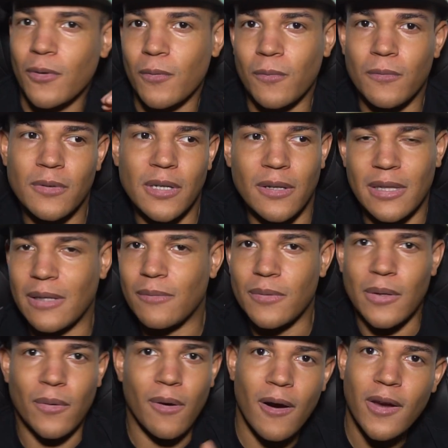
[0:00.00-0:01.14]
or you know, they,
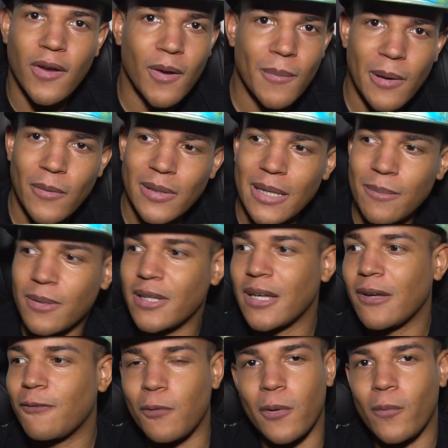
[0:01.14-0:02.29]
they were arguing about what they
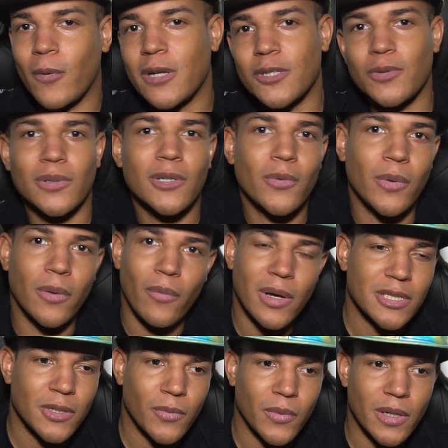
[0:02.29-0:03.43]
believed, what was real, what
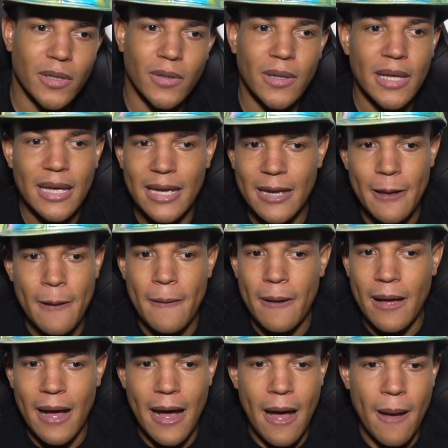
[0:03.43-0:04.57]
wasn't real.
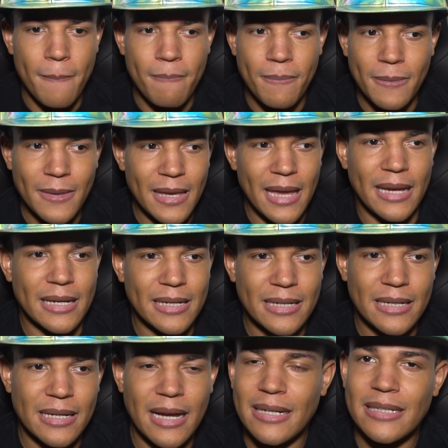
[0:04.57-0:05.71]
Um it
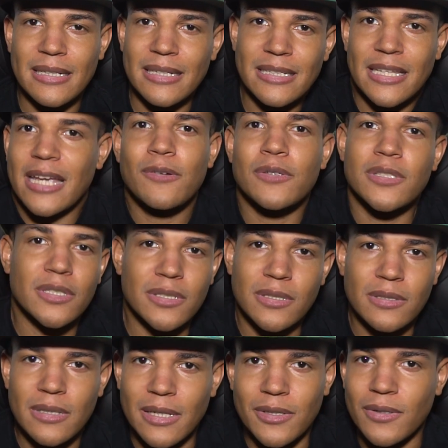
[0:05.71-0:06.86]
kind of like it was
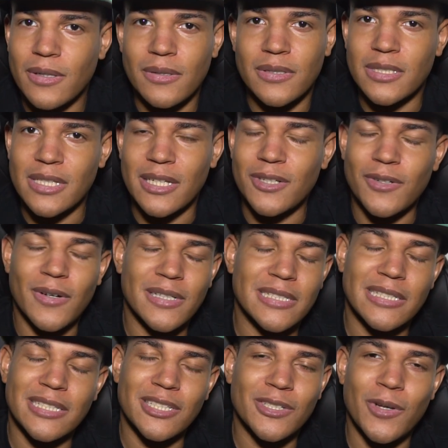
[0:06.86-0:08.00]
just inter- it was just interesting
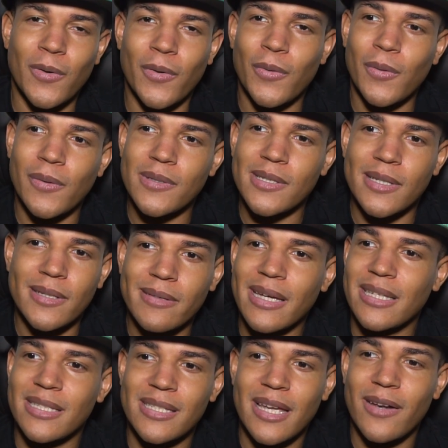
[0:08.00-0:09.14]
just going through. I was like, yeah,
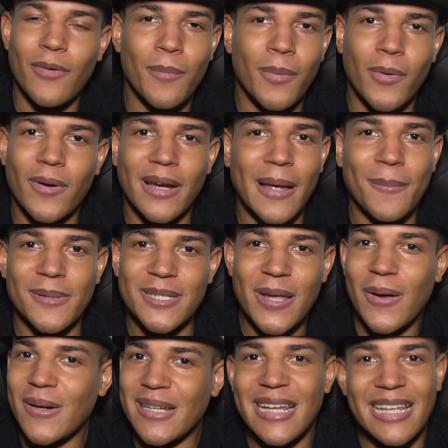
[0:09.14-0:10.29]
it's kind of a boring
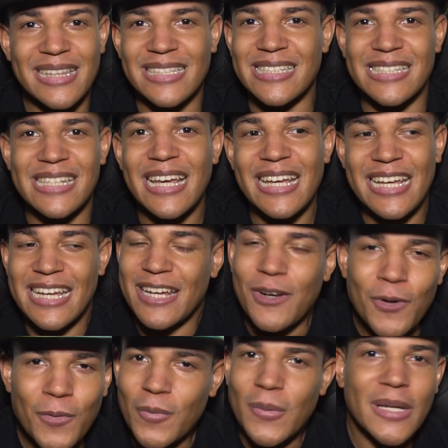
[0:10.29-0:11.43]
episode and nothing
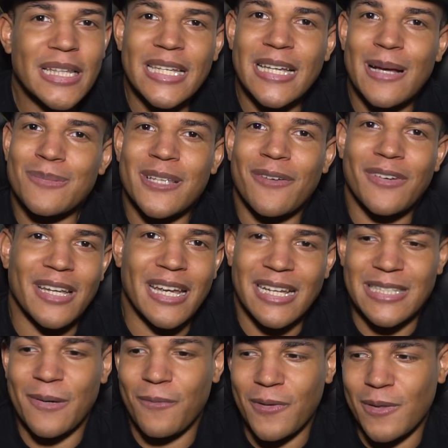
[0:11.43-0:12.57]
really comes of it
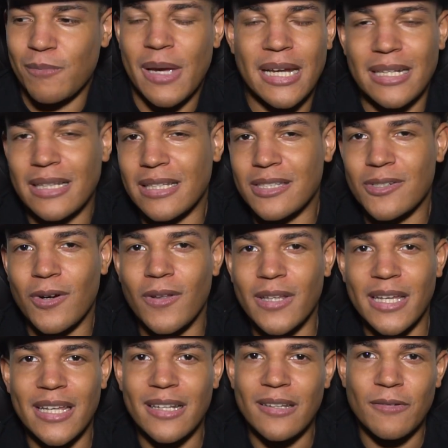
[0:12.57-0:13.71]
except for them adding this girl
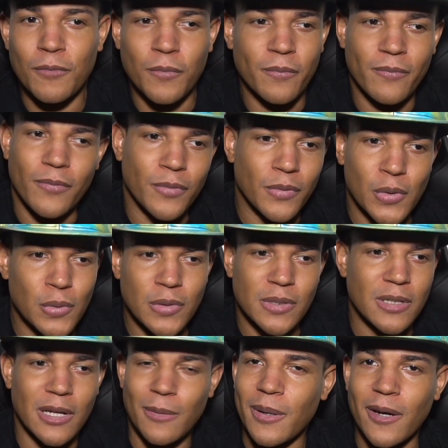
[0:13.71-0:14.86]
in who's
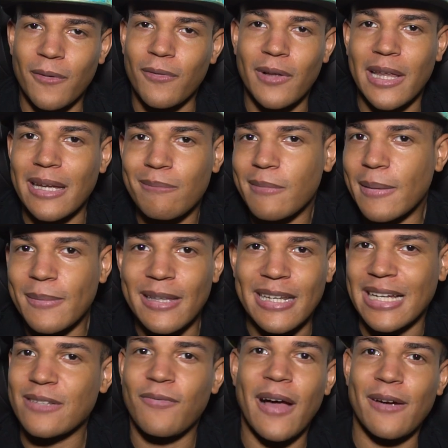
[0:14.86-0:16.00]
gonna be here for like maybe the
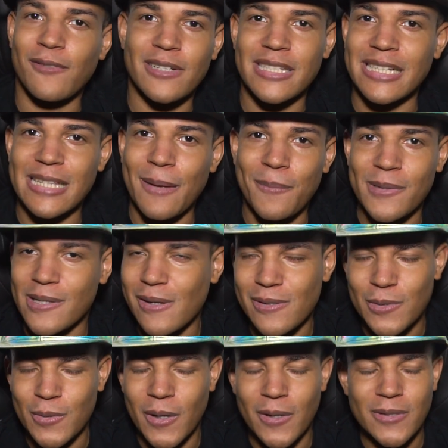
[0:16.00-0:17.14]
next five or six episodes.
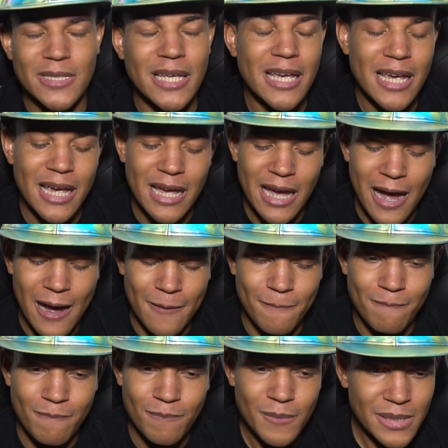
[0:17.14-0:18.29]
Who knows? Um,
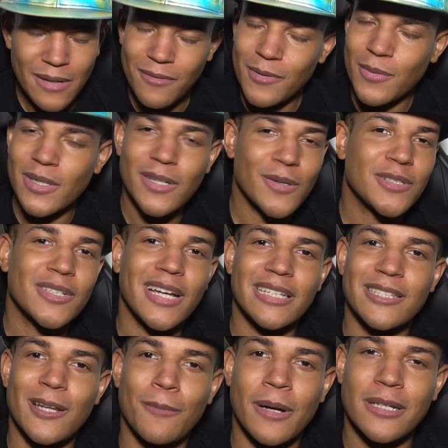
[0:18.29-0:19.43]
but definitely want to know what you guys
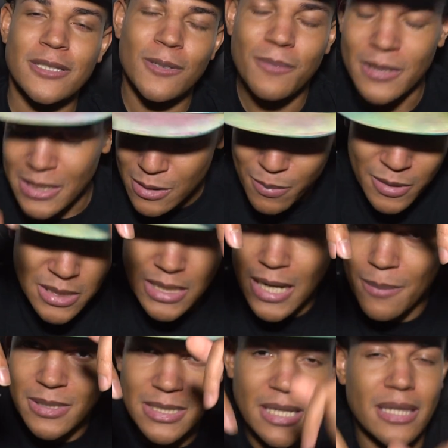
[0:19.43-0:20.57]
thought about it. So please put your
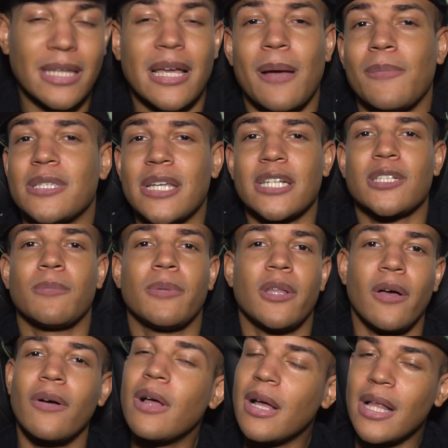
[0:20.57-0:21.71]
comments down in the comment section
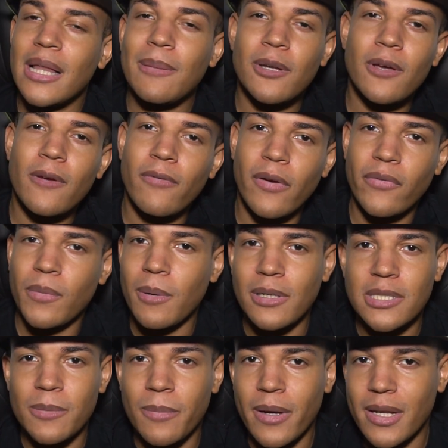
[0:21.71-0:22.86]
below. Let me know your favorite
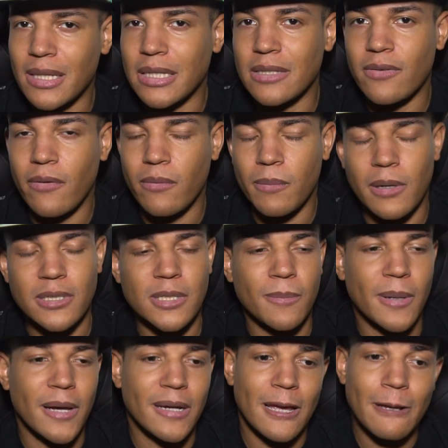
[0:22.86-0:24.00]
parts about it, least favorite parts
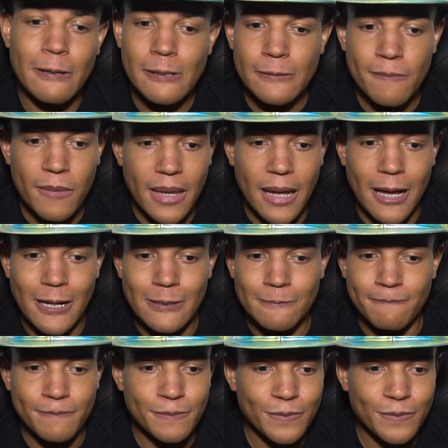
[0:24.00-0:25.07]
about it. Um,